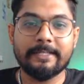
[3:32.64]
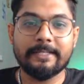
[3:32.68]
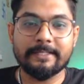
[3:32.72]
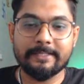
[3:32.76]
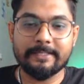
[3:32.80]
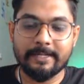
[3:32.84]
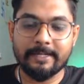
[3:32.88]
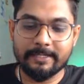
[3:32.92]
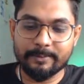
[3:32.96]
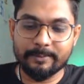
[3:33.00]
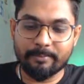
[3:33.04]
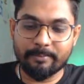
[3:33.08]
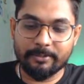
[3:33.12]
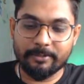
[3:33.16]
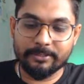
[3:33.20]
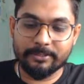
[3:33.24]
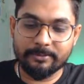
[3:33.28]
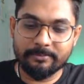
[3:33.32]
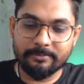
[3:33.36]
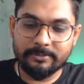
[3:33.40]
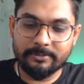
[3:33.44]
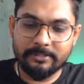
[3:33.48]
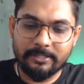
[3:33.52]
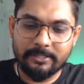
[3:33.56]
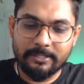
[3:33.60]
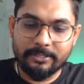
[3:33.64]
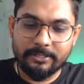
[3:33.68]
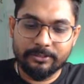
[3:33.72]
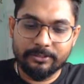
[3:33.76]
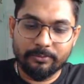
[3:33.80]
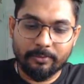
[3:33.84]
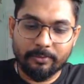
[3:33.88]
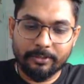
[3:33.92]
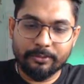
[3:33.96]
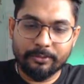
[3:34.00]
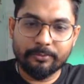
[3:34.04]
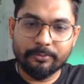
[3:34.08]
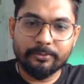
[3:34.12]
Yes, that is possible.
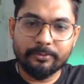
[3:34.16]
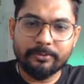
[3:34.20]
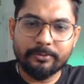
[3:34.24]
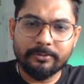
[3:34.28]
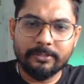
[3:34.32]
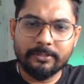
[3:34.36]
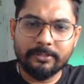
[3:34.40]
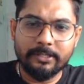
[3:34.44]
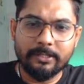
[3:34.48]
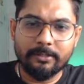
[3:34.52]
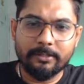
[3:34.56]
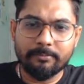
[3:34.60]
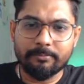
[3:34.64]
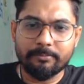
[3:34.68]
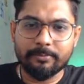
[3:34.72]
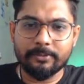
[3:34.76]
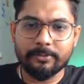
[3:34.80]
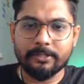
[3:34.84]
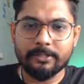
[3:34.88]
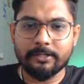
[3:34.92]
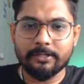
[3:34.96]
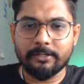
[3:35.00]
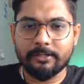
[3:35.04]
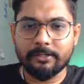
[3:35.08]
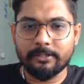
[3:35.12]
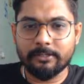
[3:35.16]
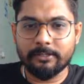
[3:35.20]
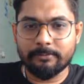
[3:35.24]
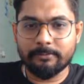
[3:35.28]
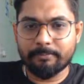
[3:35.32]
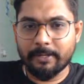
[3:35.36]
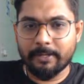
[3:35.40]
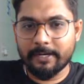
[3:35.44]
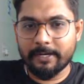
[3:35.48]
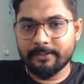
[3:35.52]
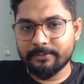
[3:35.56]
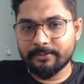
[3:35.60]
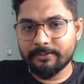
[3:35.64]
So what you do, put a
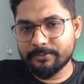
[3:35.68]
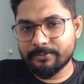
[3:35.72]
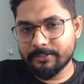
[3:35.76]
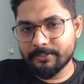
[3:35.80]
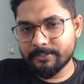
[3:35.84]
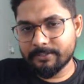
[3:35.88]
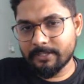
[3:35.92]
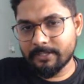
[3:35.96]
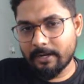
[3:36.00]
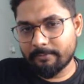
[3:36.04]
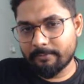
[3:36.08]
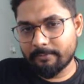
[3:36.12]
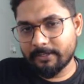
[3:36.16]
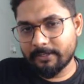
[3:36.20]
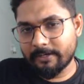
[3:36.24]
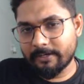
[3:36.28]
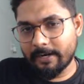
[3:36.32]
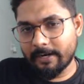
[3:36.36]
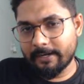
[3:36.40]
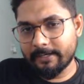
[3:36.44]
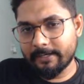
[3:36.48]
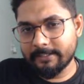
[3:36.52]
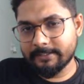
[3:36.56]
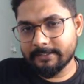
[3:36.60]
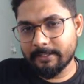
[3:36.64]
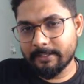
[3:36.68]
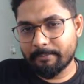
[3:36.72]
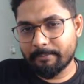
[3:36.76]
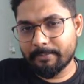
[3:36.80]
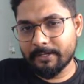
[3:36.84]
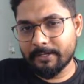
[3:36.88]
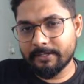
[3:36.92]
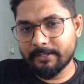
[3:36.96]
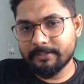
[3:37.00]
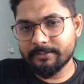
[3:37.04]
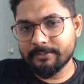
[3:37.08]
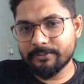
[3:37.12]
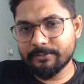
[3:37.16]
parenthesis after writing
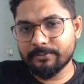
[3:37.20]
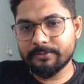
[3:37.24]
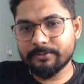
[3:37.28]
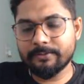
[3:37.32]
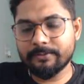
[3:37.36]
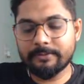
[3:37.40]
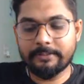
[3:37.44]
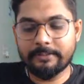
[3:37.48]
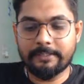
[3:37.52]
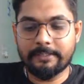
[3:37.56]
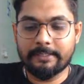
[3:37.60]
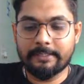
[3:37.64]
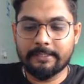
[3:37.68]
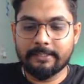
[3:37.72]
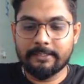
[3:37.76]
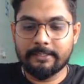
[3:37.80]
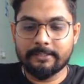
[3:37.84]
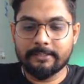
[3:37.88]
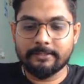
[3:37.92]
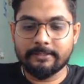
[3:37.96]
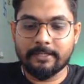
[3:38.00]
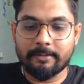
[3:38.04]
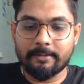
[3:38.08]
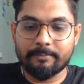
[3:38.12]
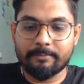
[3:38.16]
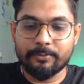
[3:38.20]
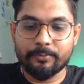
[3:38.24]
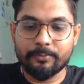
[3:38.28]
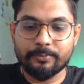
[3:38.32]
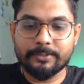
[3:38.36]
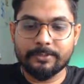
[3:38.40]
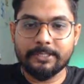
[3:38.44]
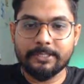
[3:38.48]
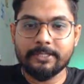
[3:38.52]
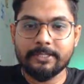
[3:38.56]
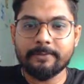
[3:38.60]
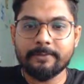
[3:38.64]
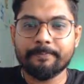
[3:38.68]
separators. So I'm
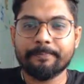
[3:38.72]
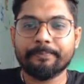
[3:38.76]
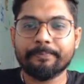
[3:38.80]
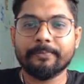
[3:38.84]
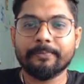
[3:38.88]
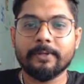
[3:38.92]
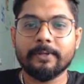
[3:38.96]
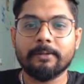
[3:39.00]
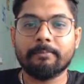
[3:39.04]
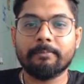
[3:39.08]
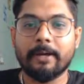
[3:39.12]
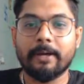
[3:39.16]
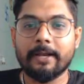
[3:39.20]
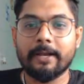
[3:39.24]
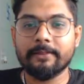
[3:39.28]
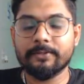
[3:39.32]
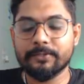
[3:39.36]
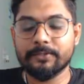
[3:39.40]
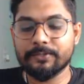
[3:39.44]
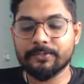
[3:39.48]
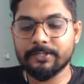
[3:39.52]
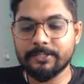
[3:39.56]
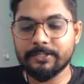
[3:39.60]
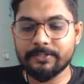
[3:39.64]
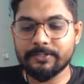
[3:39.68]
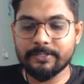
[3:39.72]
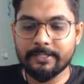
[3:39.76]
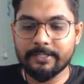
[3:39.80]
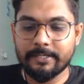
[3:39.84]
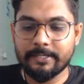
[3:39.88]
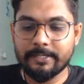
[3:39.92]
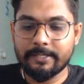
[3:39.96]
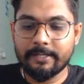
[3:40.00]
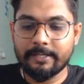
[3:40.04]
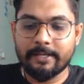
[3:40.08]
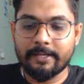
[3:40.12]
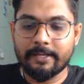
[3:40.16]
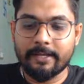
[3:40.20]
using a parenthesis
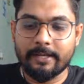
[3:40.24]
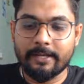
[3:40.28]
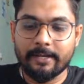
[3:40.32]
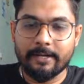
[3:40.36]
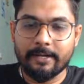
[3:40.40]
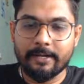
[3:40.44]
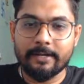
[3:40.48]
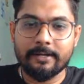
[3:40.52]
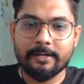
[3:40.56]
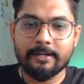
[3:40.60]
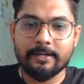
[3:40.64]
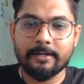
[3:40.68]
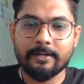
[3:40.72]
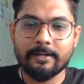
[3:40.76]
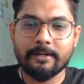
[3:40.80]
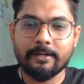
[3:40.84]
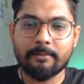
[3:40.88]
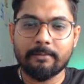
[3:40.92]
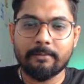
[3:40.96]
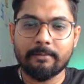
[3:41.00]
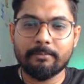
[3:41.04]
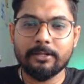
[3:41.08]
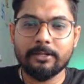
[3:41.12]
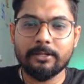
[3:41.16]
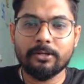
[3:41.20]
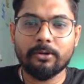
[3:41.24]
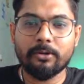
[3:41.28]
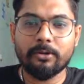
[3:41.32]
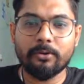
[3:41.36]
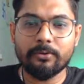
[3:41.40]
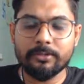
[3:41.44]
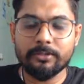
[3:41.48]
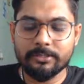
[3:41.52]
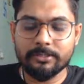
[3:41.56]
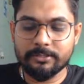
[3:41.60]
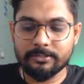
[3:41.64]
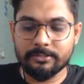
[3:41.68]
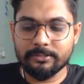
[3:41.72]
and double
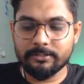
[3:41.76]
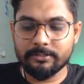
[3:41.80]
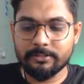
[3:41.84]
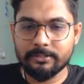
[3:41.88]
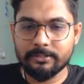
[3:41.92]
quote,